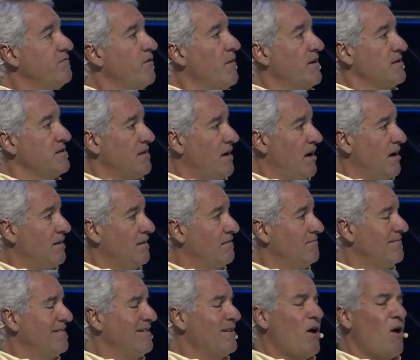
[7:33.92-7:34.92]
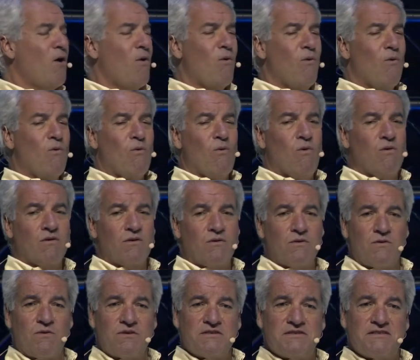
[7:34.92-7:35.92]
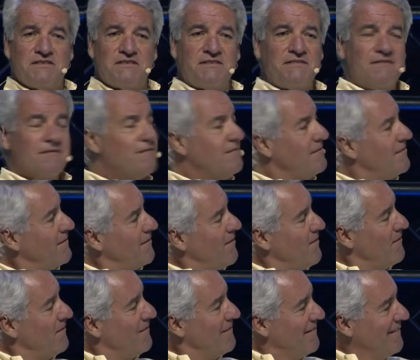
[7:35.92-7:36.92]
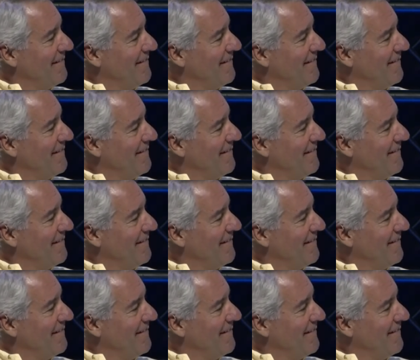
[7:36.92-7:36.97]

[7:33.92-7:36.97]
For my stock. No, of course he didn't. No.